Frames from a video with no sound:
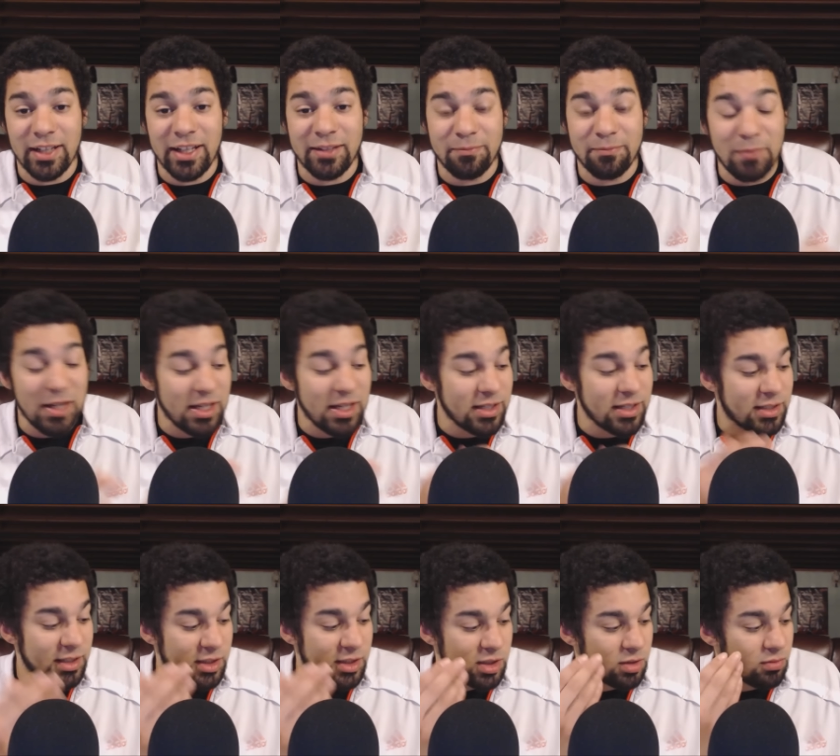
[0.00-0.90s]
It
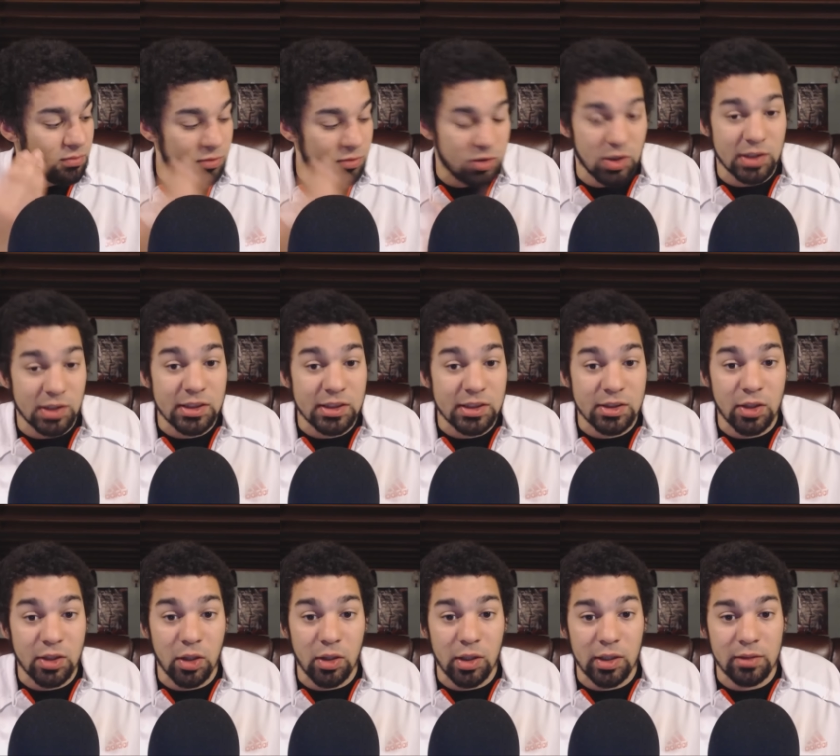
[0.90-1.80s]
means it's just as
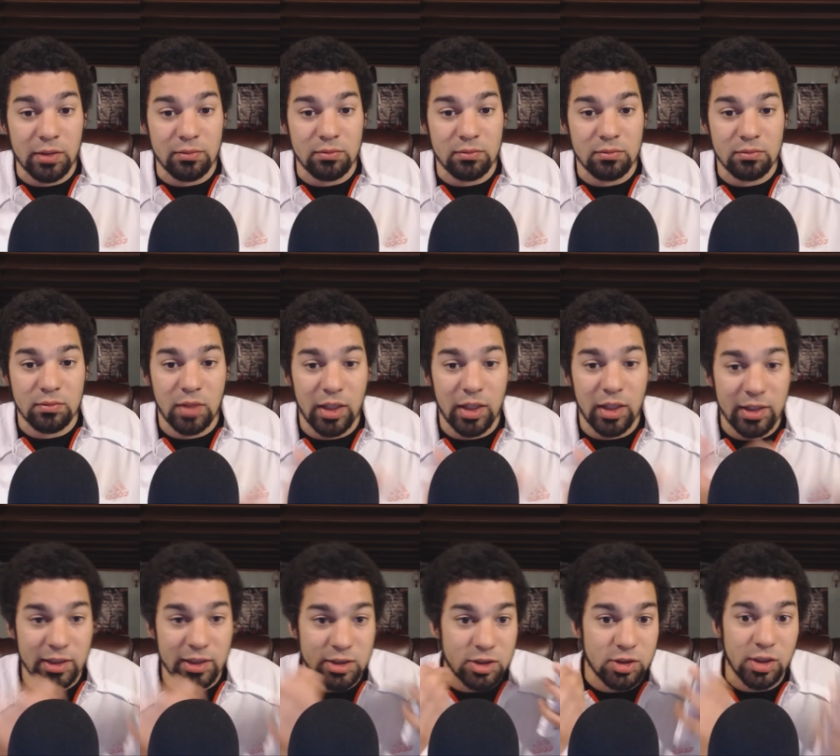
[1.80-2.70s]
good
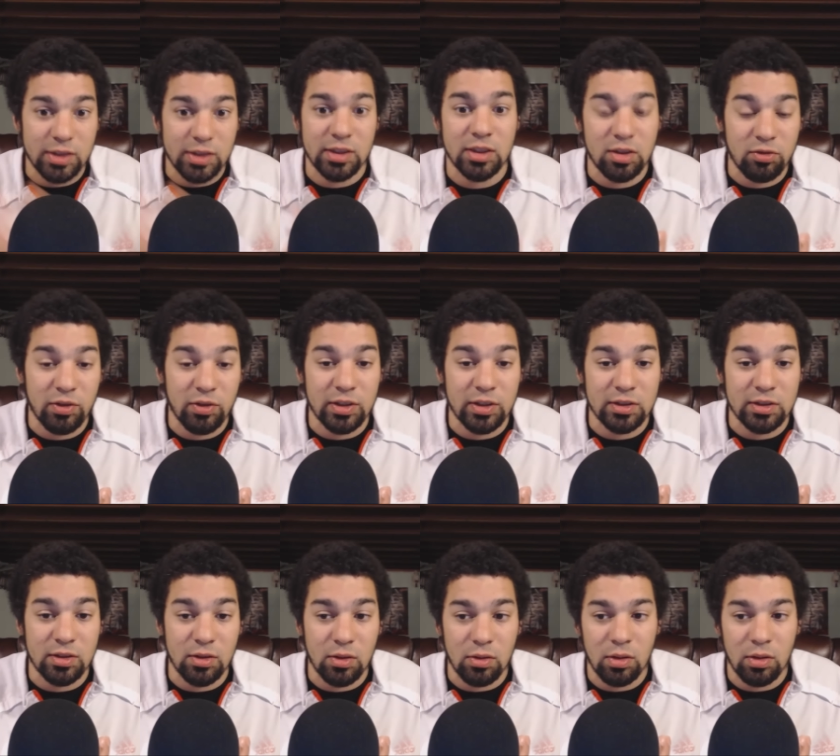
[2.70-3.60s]
and it's just as
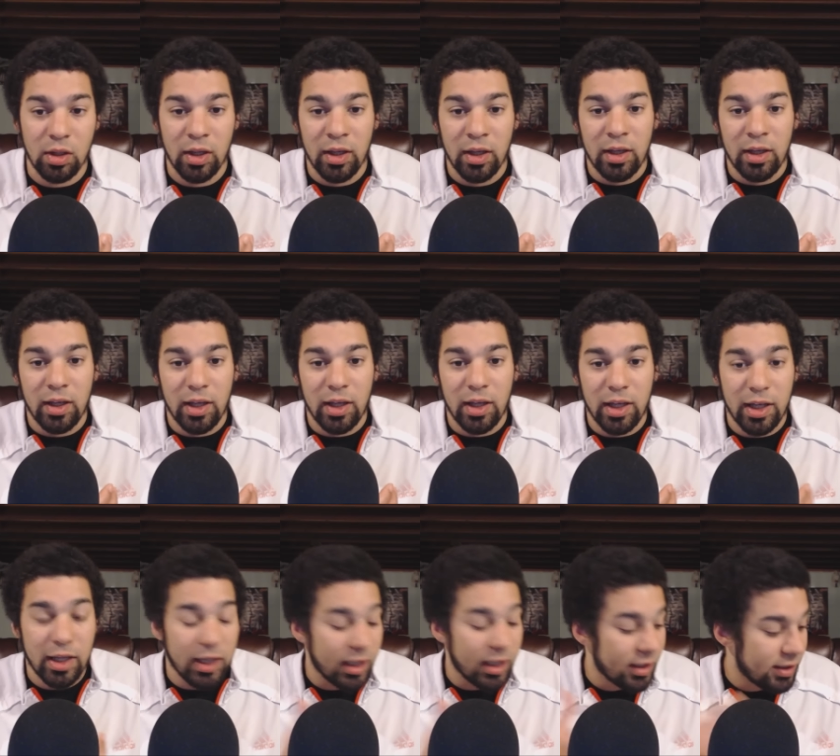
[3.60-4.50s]
original
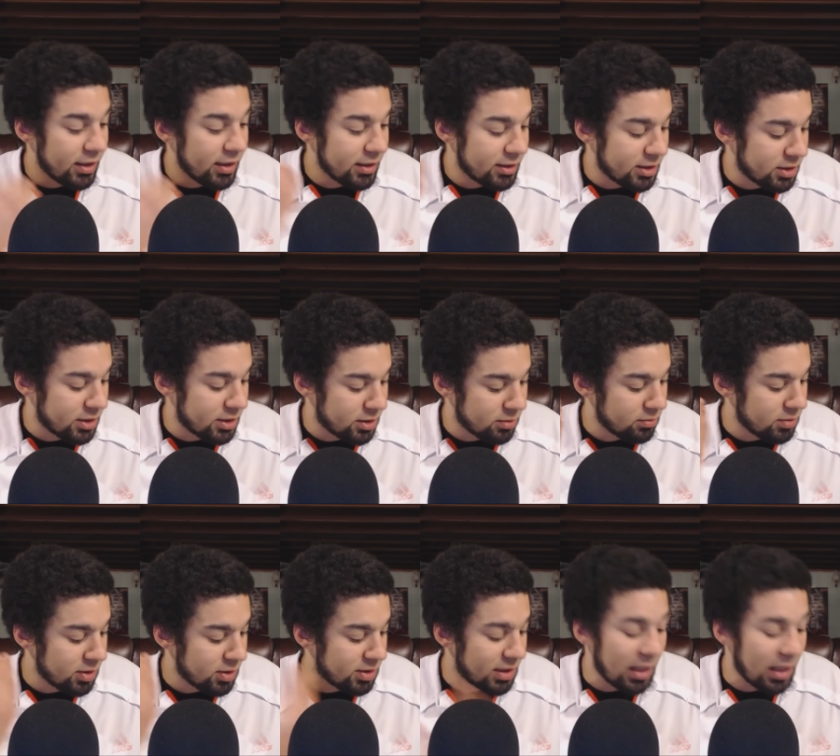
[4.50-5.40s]
and it's
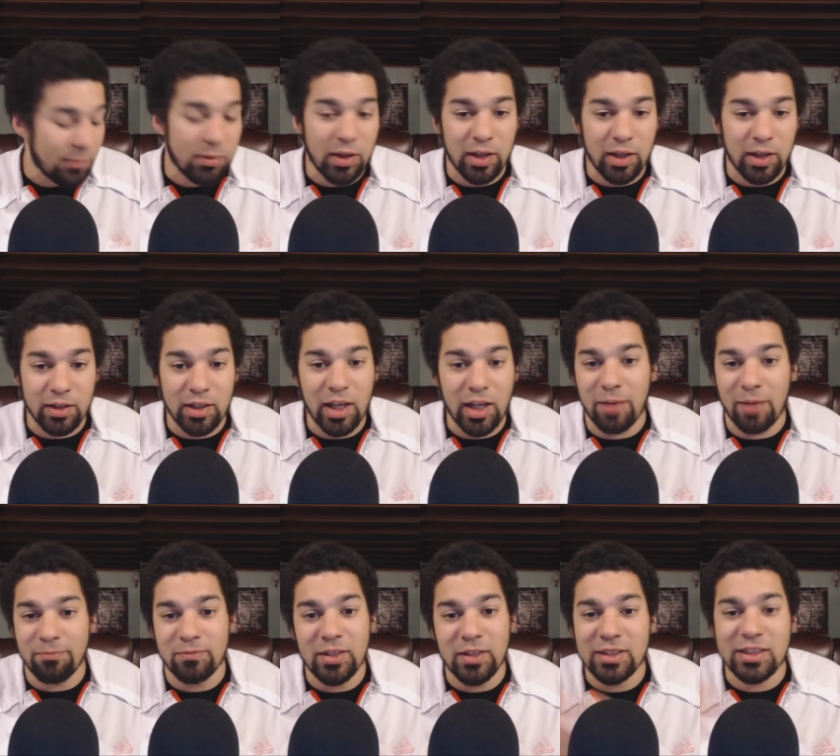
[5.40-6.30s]
the same thing. Yeah,
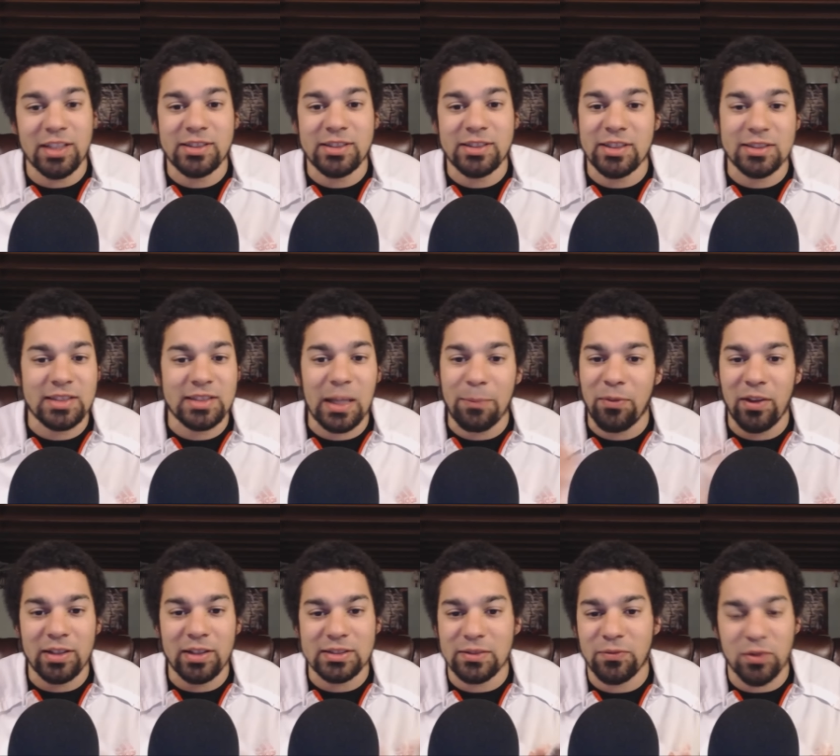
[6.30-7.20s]
it's, it's the same
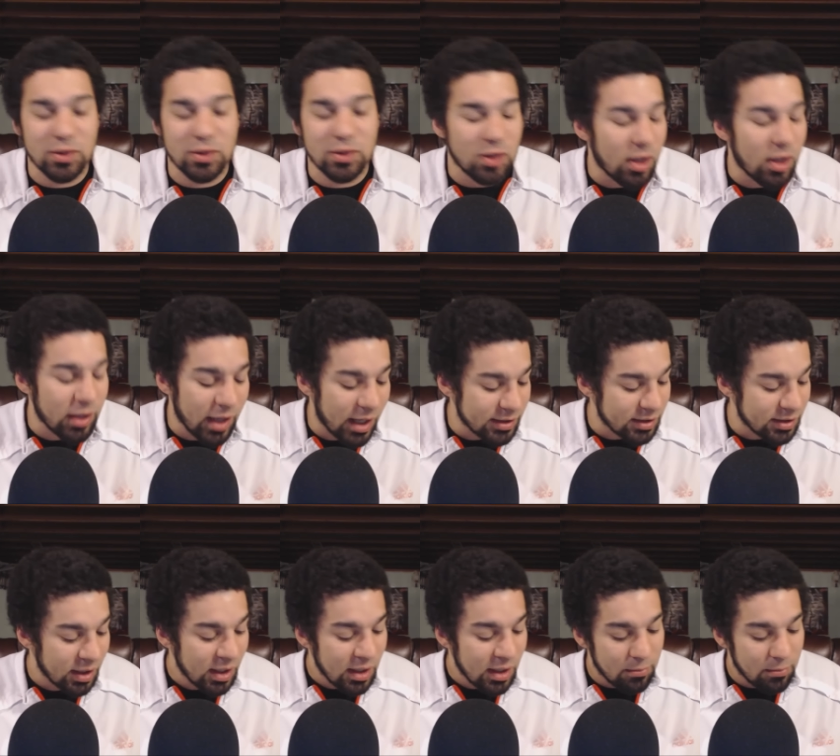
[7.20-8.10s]
thing as the first art, guys.
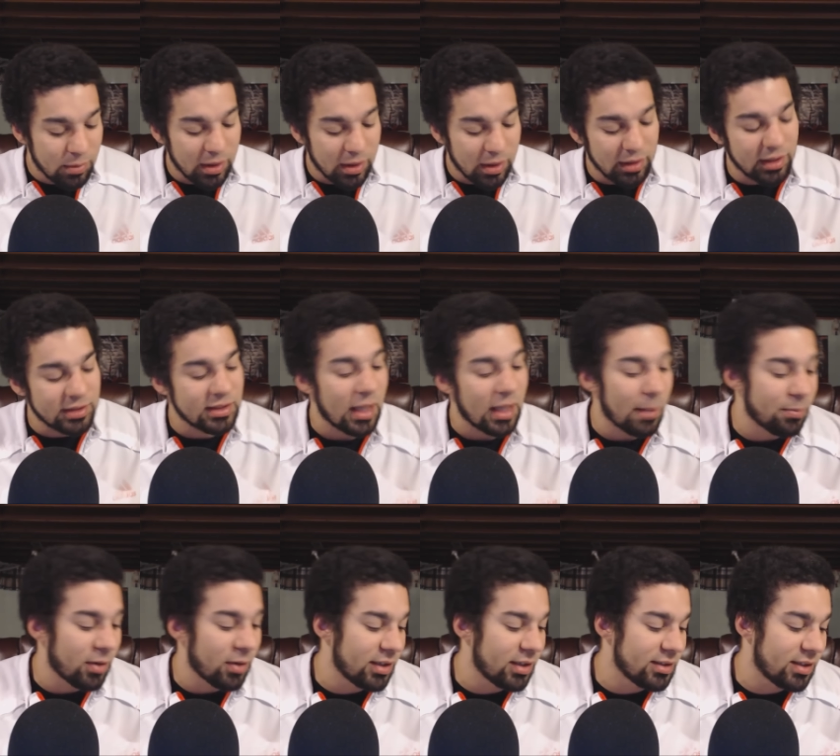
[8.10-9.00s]
But let's
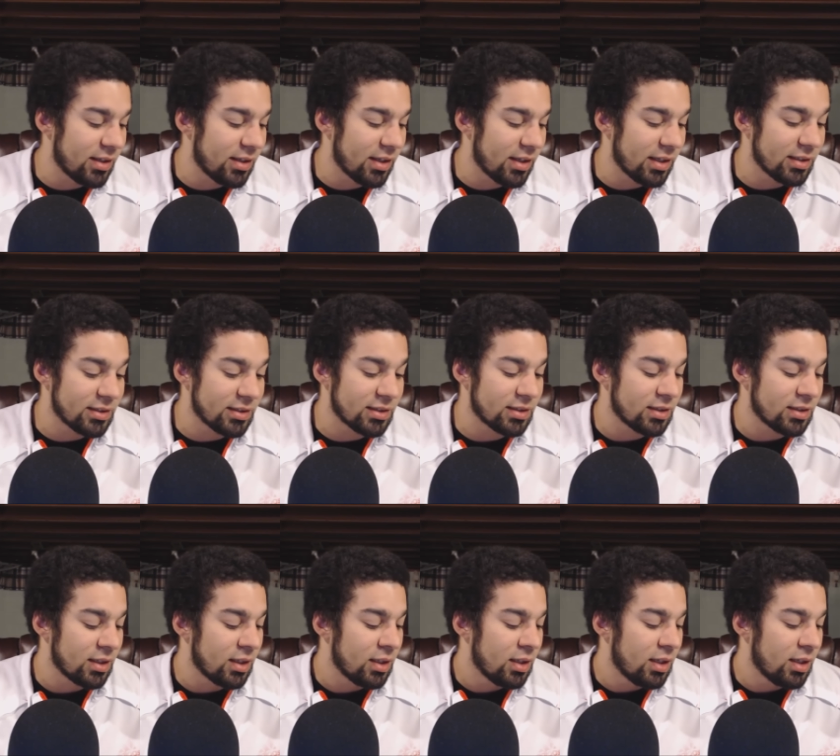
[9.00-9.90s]
hop right into this.
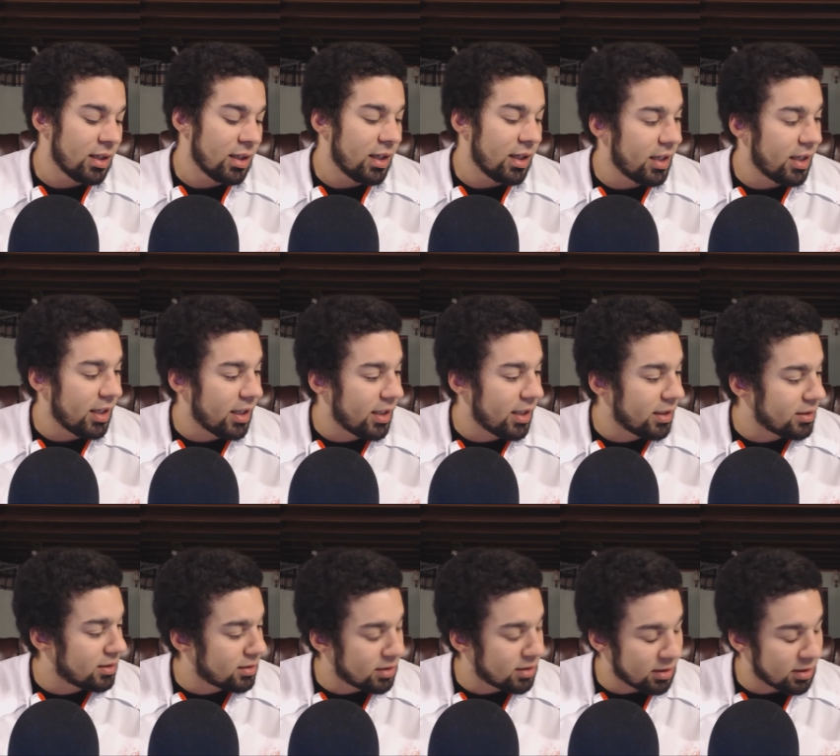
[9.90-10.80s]

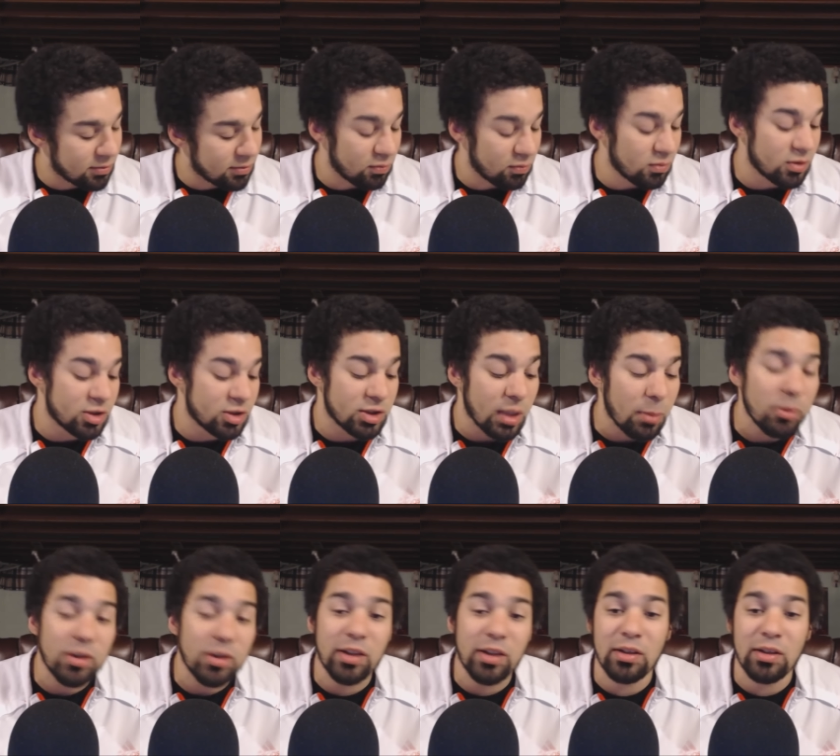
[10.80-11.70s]
And the
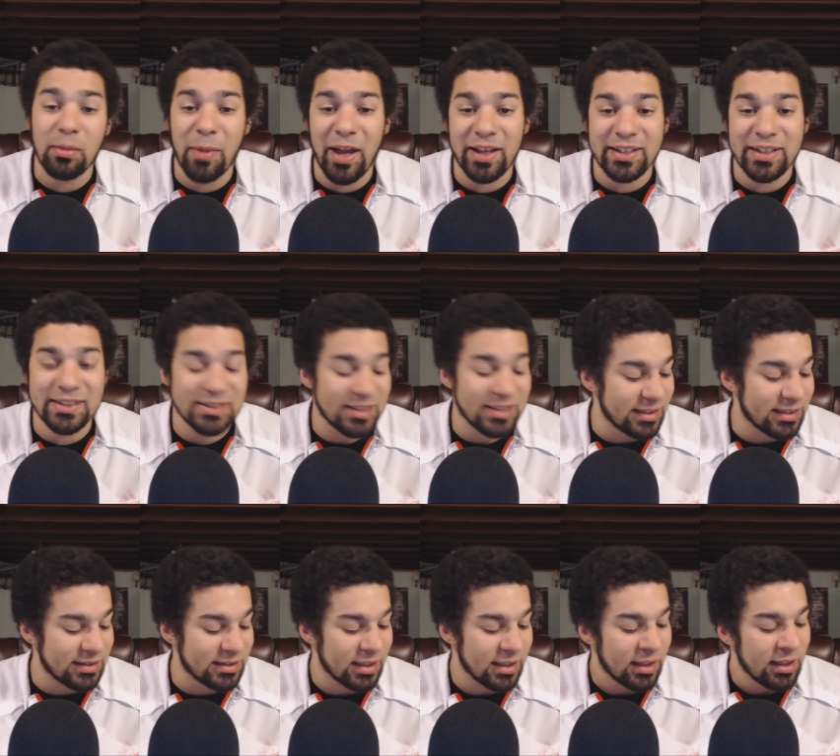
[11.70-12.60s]
summary on the back end
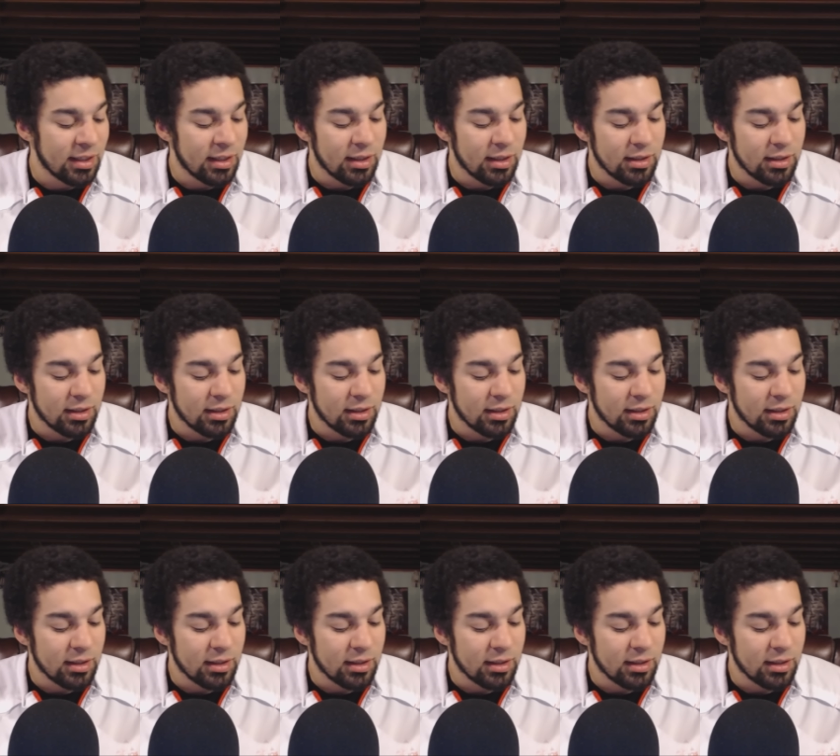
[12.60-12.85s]
says.